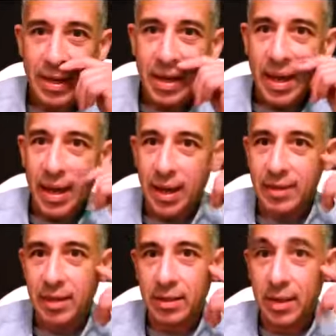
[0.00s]

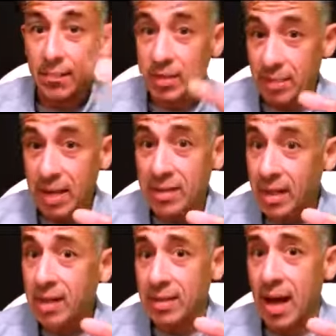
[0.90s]
and uh, they sometimes
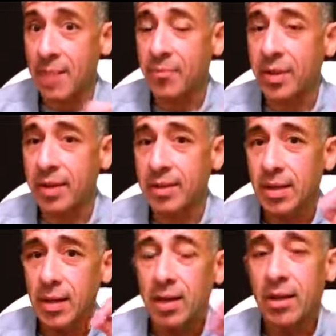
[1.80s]
need time for
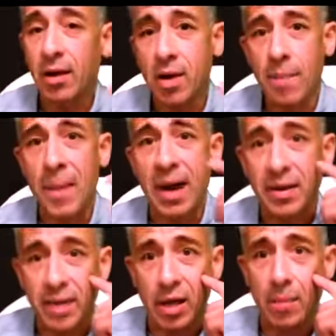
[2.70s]
this, they'll come back
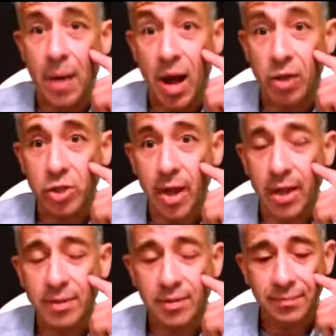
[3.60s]
and they'll
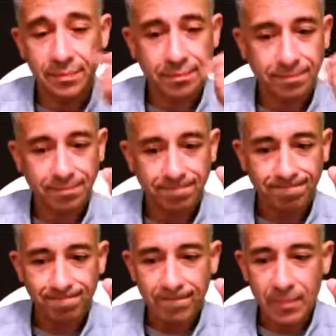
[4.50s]
apologize.
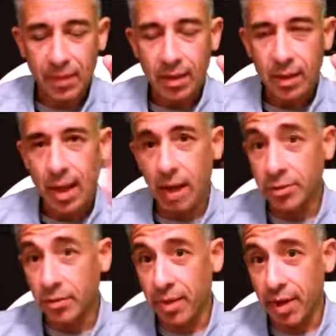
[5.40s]
I'll
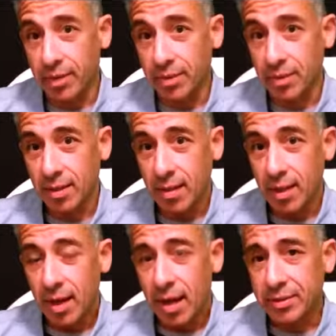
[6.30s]
do this.
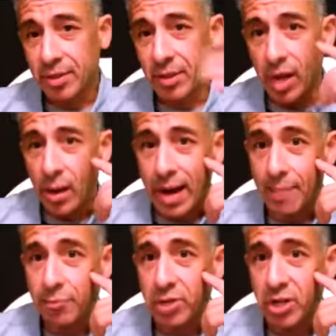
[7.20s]
I said, you know what, I
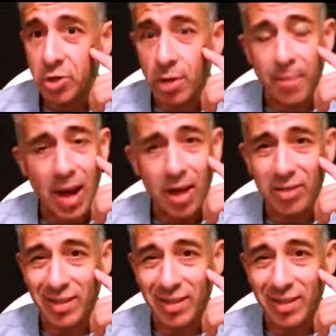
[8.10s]
appreciate your apology.